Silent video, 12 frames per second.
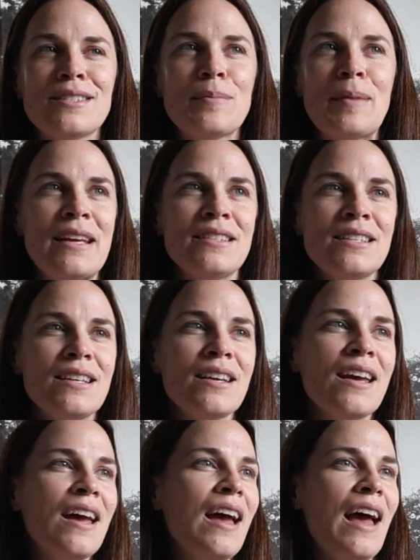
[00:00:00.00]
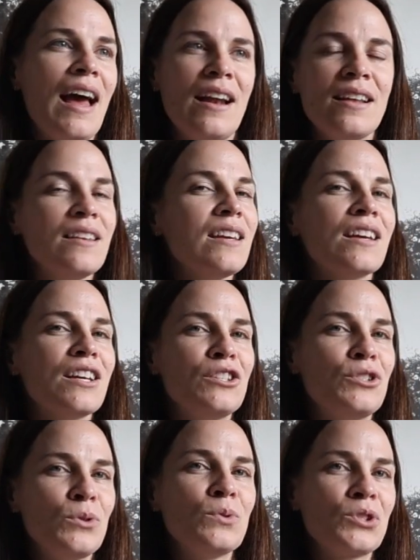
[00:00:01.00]
it's amazing, and I think it
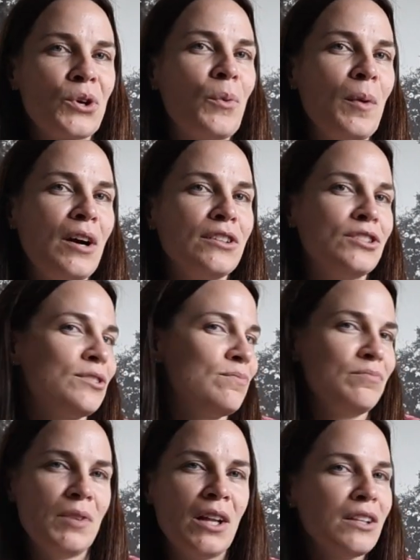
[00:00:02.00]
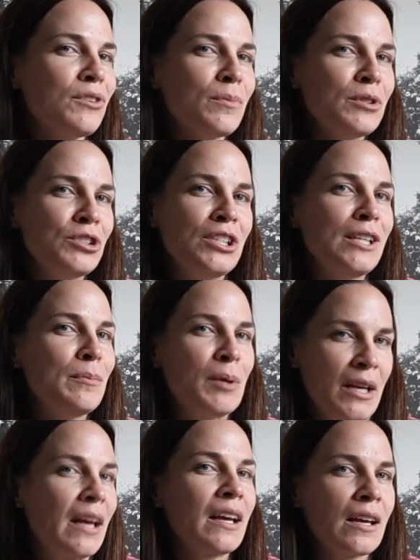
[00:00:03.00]
can do so much. A little machine,
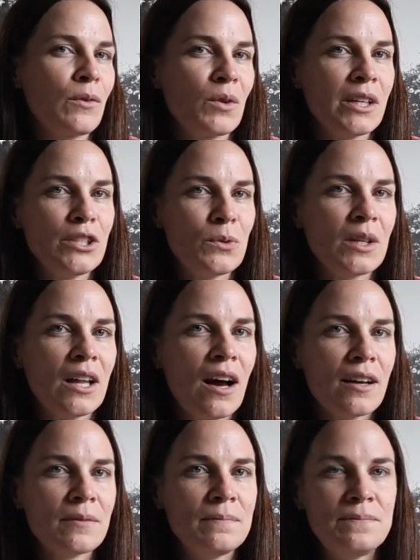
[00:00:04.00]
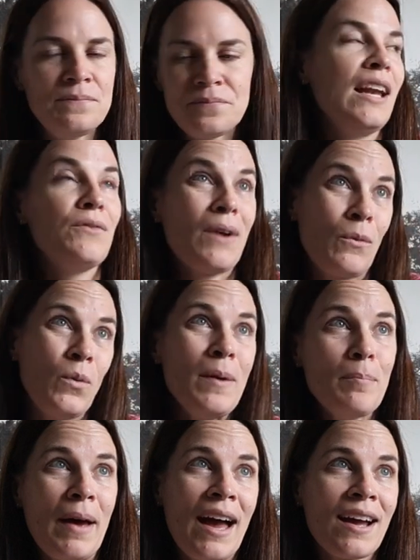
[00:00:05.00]
but it can really do a lot. And if I
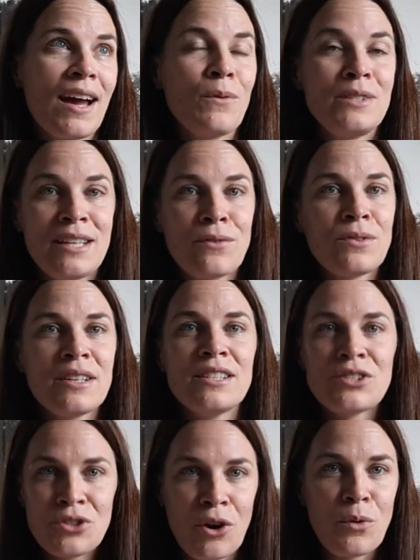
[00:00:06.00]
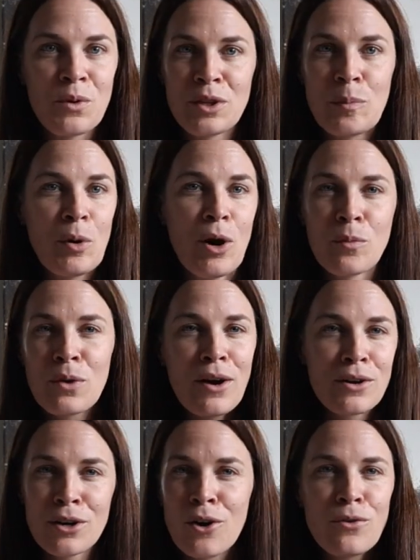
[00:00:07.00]
went back, I would definitely start with the palm
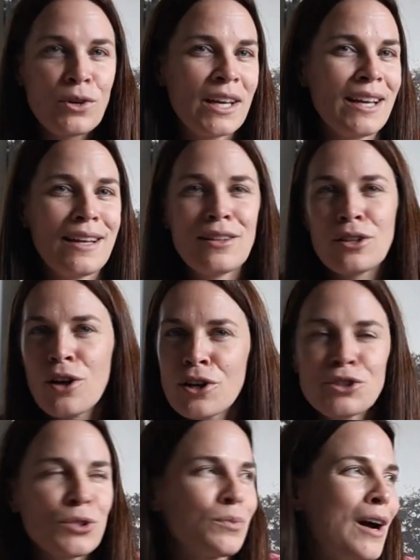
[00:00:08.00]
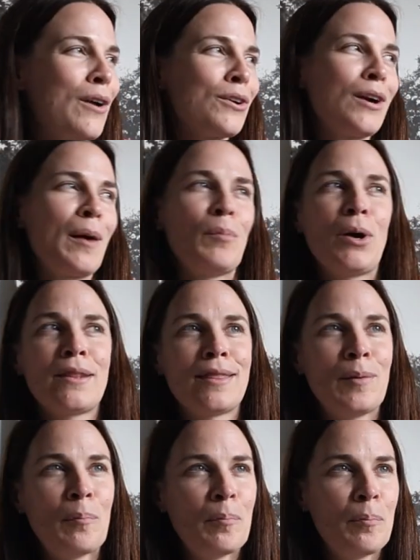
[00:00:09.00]
router over getting the larger router. I bought
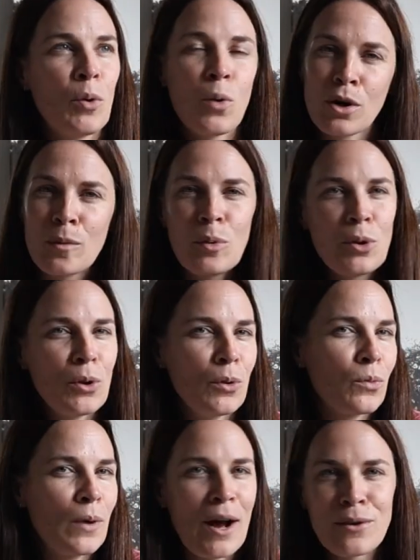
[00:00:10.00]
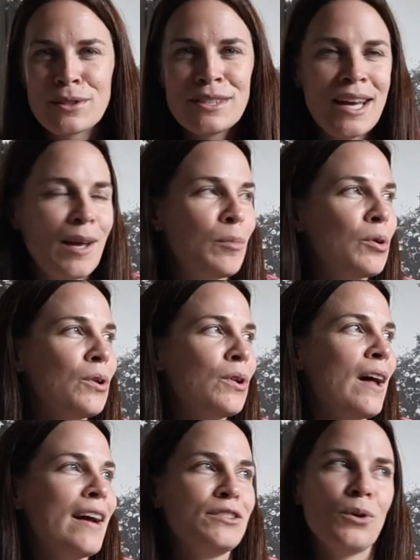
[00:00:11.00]
the portable router
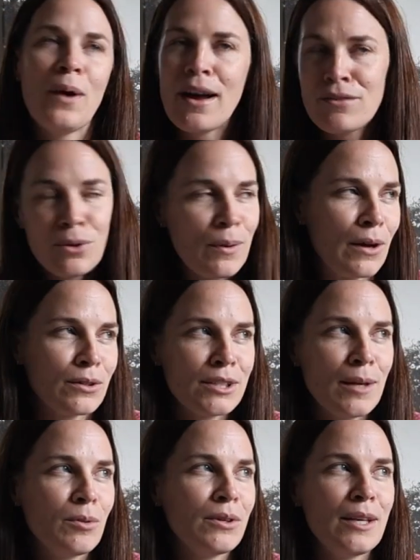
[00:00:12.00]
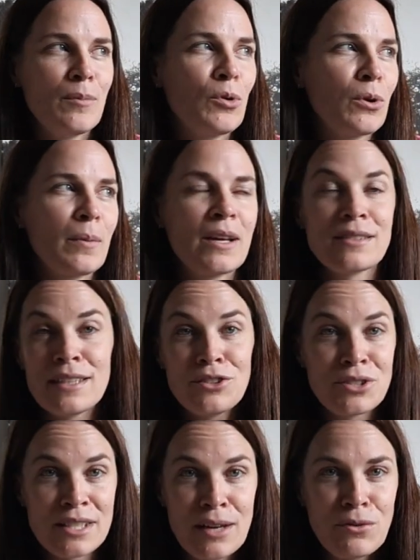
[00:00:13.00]
table. I don't have the router table anymore because I
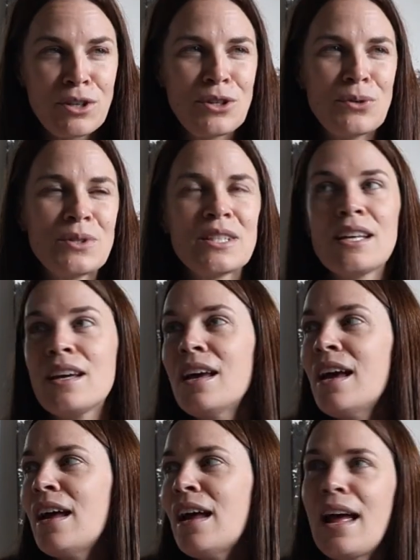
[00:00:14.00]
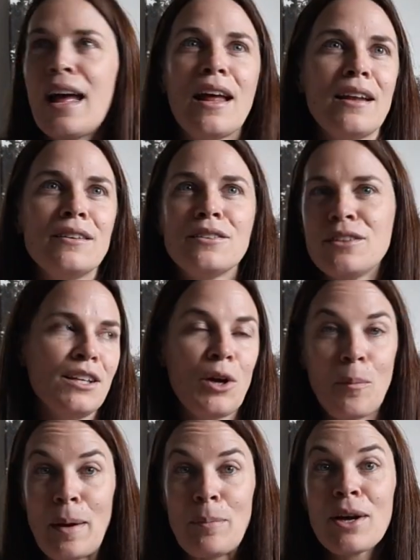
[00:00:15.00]
just never used it. And
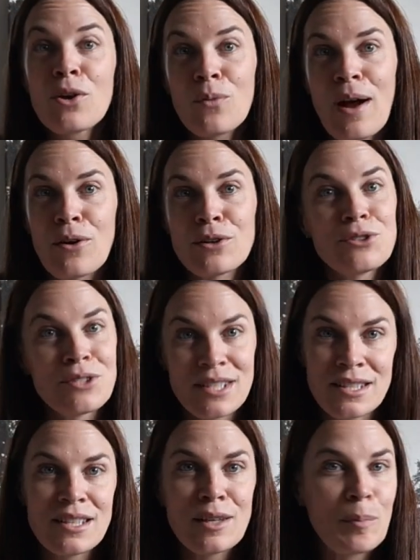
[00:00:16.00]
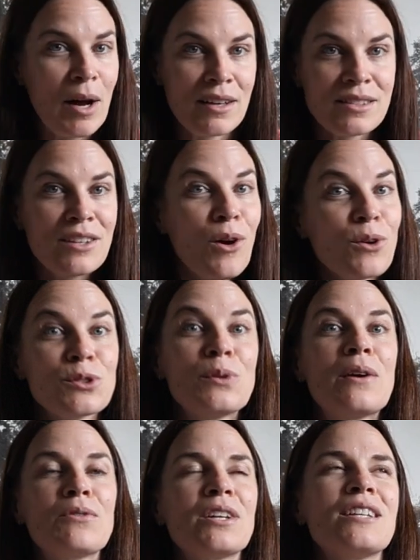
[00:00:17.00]
my bigger router just sits in the box and also
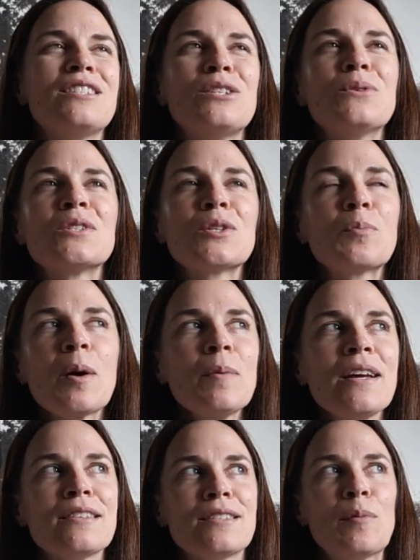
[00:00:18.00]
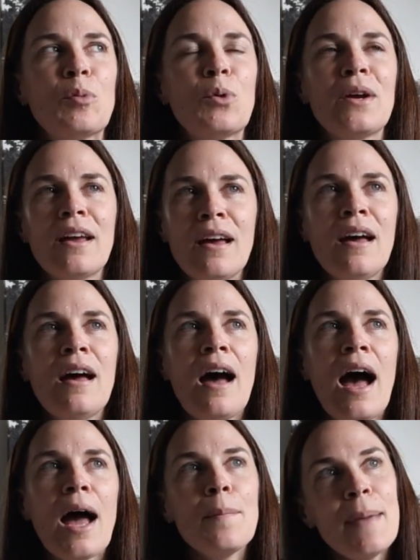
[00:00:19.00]
never gets used. So probably at some point
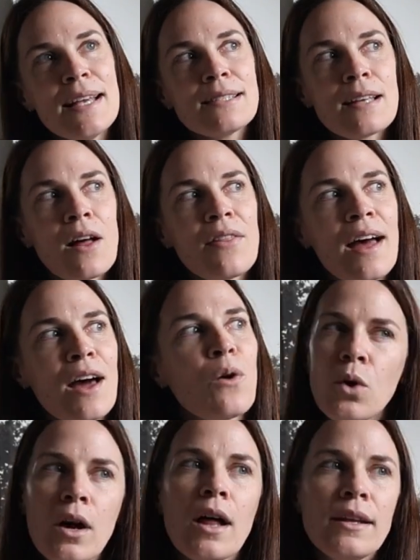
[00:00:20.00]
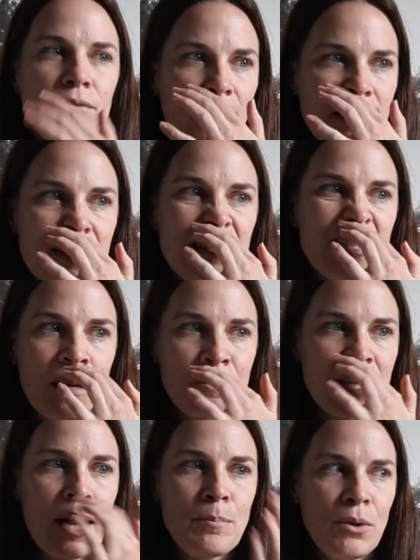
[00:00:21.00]
I may sell that, or I'll invest in some
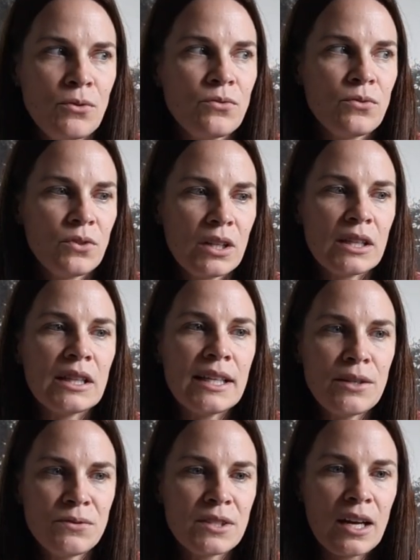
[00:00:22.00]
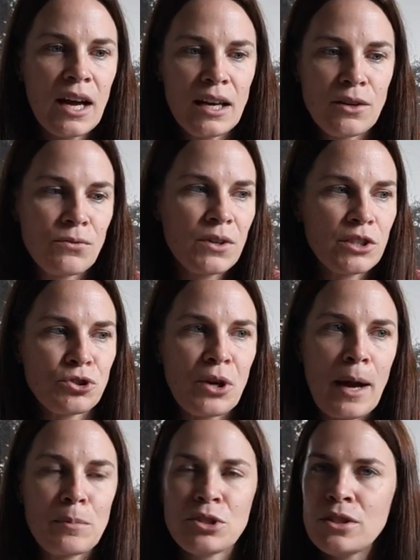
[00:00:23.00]
type of lift kind of
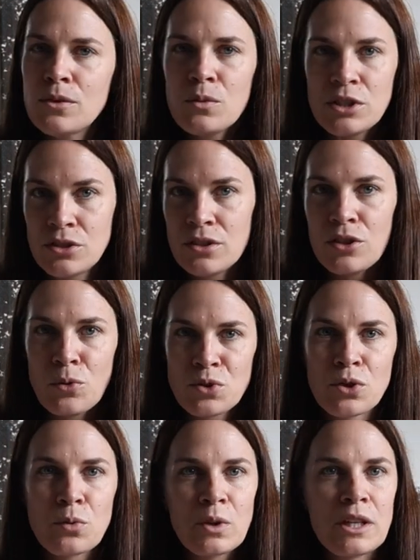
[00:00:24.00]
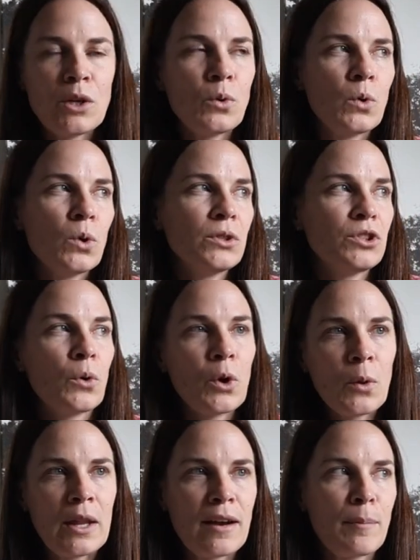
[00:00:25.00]
contraption, which those look really cool. Don't
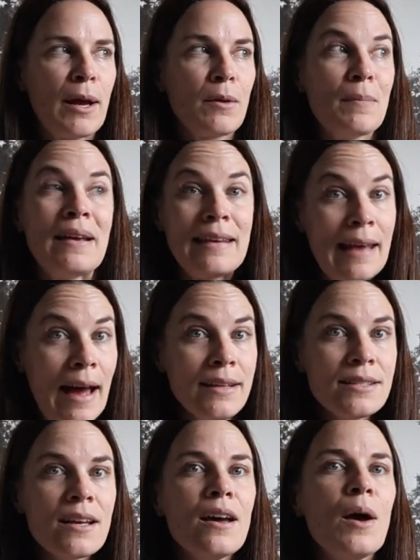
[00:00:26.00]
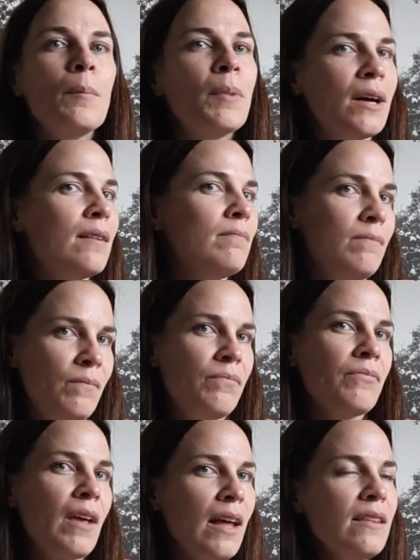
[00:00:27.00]
know a lot about them yet, but
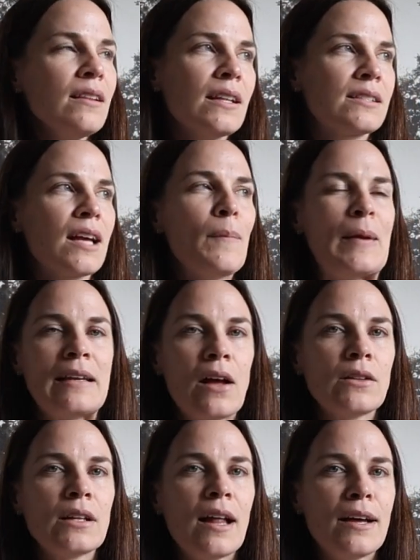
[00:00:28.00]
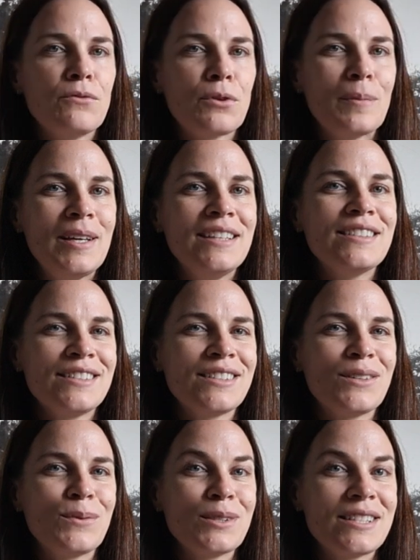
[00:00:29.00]
I think that's coming down the line for me.
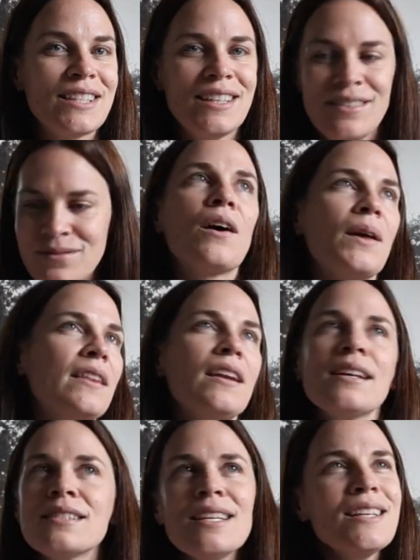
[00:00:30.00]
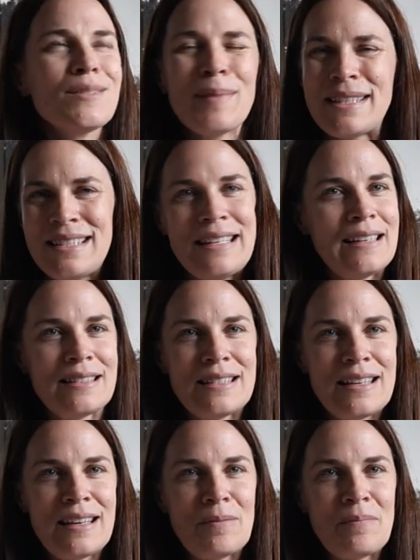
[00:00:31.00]
So we'll see. Okay, the next thing is my
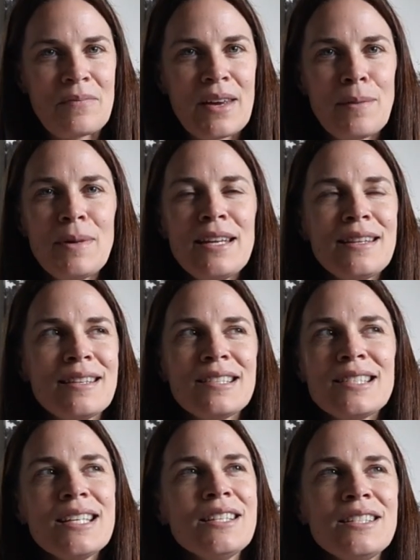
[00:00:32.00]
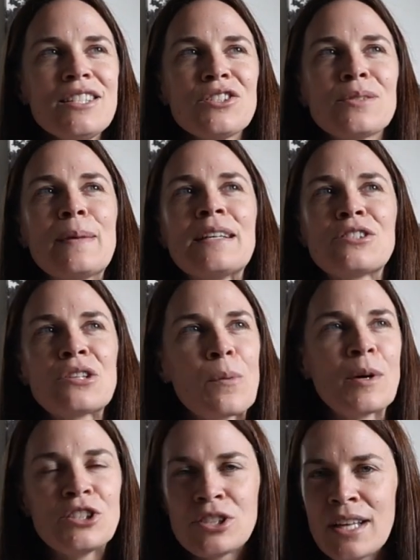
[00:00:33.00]
CNC. I mean, the CNC just makes so
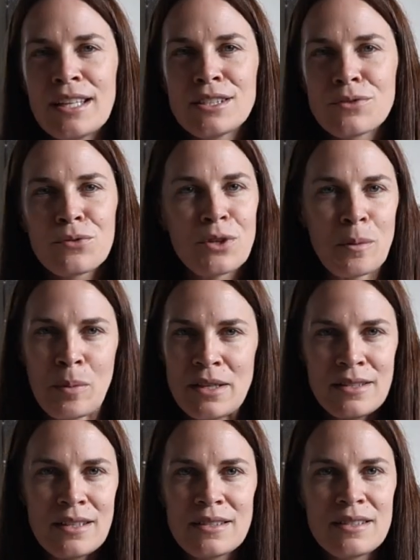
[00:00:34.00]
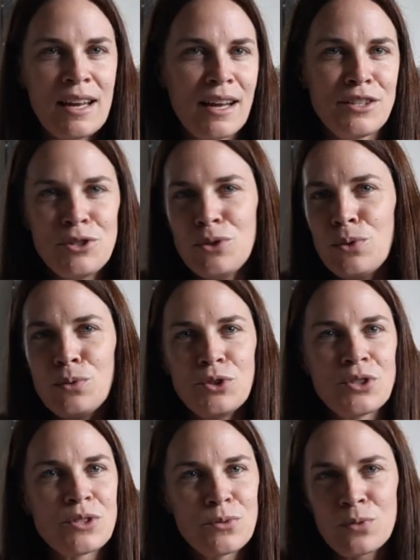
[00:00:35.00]
much sense for the business that I do,
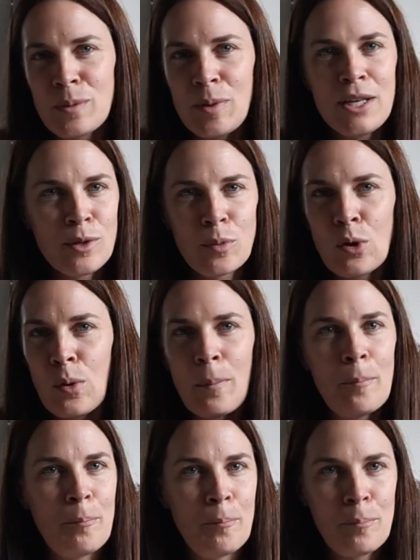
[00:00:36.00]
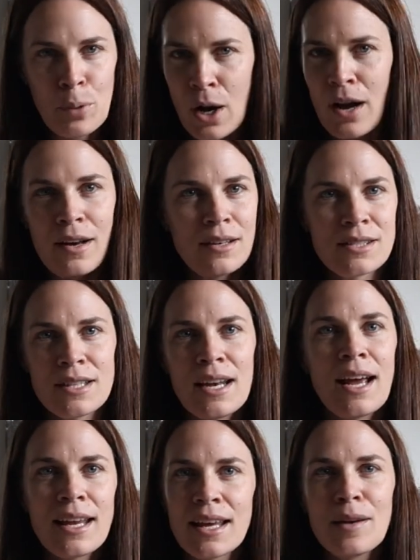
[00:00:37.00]
just repeatable products
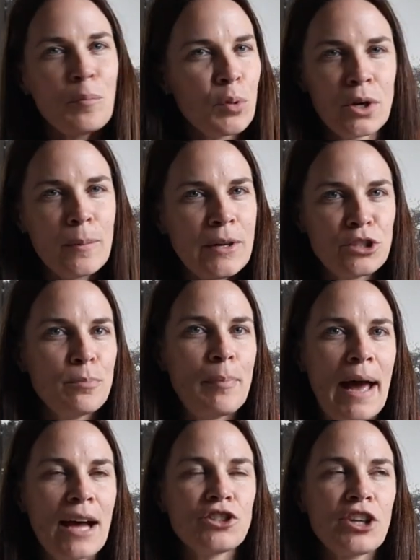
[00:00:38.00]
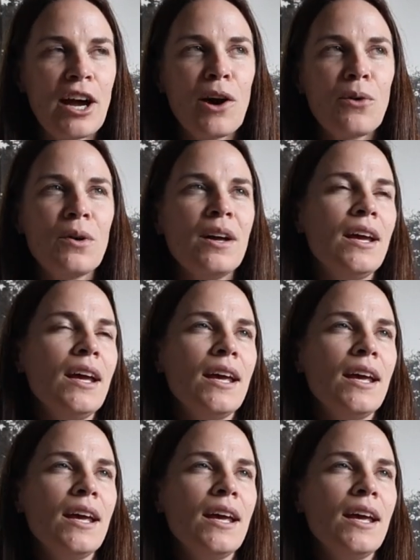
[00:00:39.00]
that I can pretty much batch out.